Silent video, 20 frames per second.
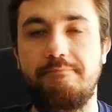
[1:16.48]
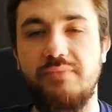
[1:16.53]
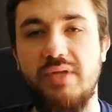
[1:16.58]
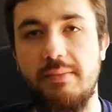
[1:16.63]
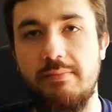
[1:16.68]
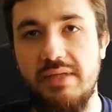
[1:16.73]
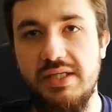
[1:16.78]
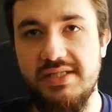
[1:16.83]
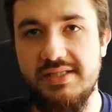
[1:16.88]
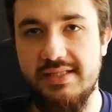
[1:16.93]

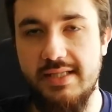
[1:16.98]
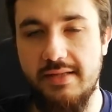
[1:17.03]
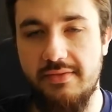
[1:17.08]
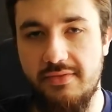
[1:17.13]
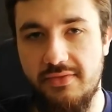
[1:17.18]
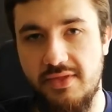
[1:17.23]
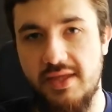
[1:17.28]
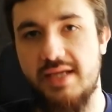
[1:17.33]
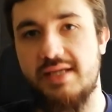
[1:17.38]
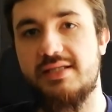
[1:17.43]
means
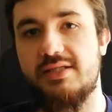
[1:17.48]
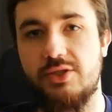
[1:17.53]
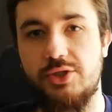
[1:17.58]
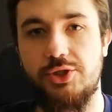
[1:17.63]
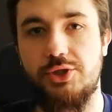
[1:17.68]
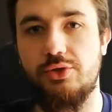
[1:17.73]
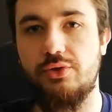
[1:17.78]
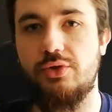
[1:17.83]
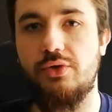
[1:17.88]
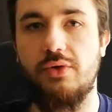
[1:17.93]
that things are
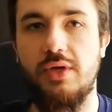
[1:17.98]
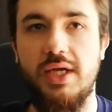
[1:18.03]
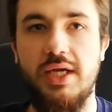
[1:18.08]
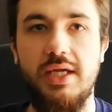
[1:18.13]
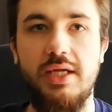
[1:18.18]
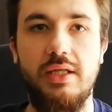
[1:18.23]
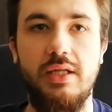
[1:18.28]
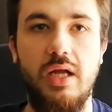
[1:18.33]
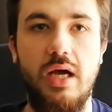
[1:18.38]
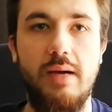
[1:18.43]
sure to
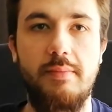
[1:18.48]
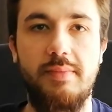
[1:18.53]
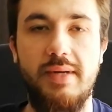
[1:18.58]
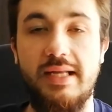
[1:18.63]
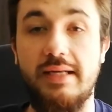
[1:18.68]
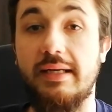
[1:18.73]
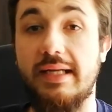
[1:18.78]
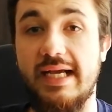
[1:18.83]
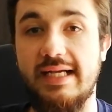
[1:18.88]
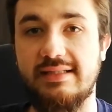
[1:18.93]
heat up
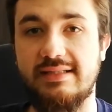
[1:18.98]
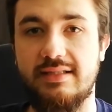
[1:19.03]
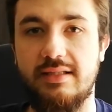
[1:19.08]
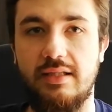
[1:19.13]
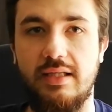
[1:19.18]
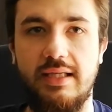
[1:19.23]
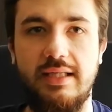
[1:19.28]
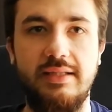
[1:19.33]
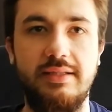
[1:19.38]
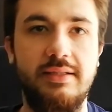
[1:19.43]
and
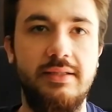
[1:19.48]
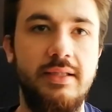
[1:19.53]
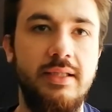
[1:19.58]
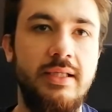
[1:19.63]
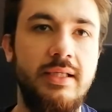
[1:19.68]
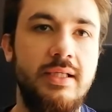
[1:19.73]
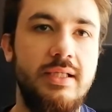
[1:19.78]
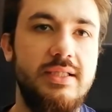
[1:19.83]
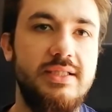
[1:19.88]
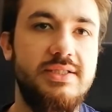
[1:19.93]
escalate.
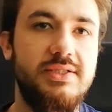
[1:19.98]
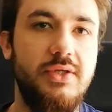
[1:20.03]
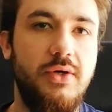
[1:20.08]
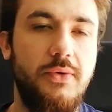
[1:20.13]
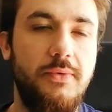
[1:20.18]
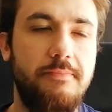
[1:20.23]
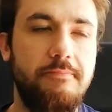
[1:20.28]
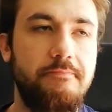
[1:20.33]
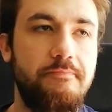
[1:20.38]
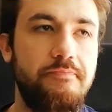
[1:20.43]

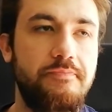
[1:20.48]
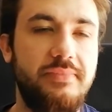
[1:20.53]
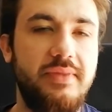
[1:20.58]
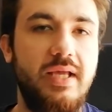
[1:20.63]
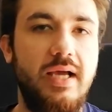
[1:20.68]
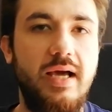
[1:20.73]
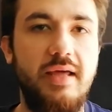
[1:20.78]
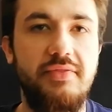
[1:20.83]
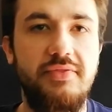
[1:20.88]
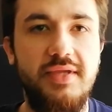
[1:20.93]
So
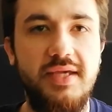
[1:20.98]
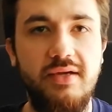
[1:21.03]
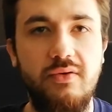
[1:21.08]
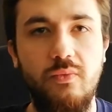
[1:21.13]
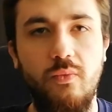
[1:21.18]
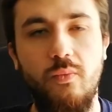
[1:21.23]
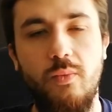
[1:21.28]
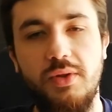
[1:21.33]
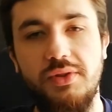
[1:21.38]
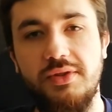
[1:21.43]
I think
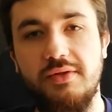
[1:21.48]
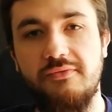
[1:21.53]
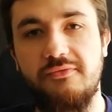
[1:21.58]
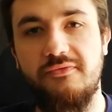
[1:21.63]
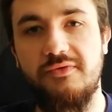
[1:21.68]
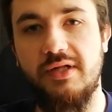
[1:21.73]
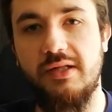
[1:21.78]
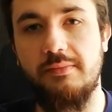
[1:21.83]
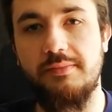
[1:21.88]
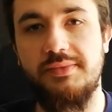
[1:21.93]
what the
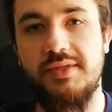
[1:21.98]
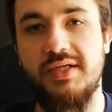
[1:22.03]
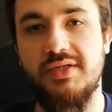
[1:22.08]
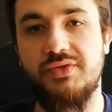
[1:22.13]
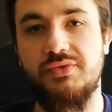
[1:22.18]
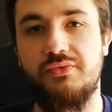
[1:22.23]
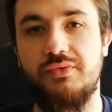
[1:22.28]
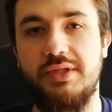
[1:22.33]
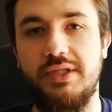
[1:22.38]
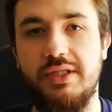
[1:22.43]
film
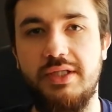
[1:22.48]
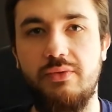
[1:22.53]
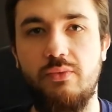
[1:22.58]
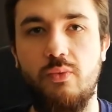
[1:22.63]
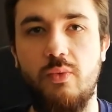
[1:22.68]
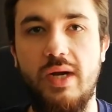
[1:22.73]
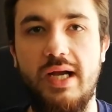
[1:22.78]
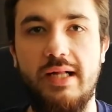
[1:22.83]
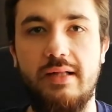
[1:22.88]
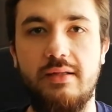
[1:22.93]
does really
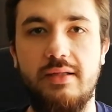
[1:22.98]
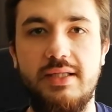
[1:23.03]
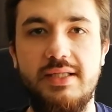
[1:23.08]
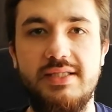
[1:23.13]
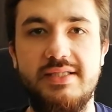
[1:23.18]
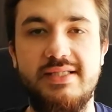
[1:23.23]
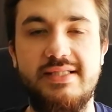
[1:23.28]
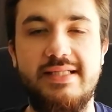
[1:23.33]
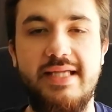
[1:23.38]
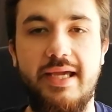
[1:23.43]
well
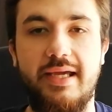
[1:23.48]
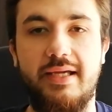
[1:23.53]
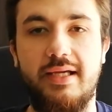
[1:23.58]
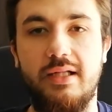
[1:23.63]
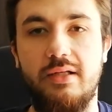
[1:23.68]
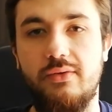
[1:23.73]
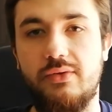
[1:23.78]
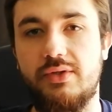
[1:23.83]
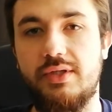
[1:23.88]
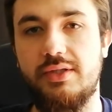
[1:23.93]
is take a
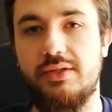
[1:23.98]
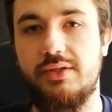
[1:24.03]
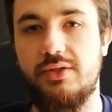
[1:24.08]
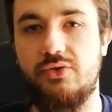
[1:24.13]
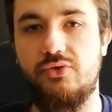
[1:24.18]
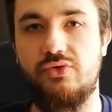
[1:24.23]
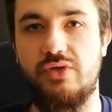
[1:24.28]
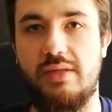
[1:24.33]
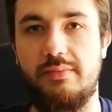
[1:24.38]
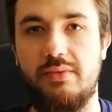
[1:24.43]
look at the
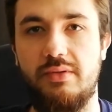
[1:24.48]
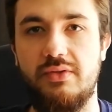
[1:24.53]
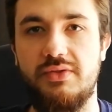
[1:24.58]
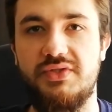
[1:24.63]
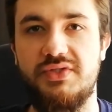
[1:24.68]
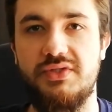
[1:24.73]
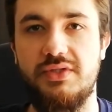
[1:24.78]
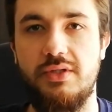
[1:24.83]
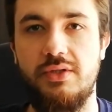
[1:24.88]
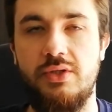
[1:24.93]

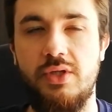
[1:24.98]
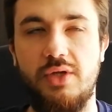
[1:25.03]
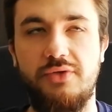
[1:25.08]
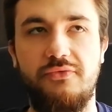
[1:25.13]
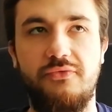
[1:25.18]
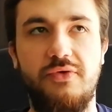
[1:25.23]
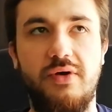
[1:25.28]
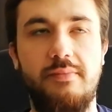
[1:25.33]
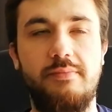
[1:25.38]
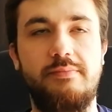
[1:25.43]
Troubles, not
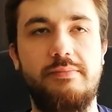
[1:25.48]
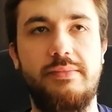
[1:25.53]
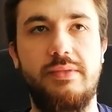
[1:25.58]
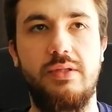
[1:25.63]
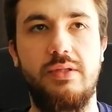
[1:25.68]
from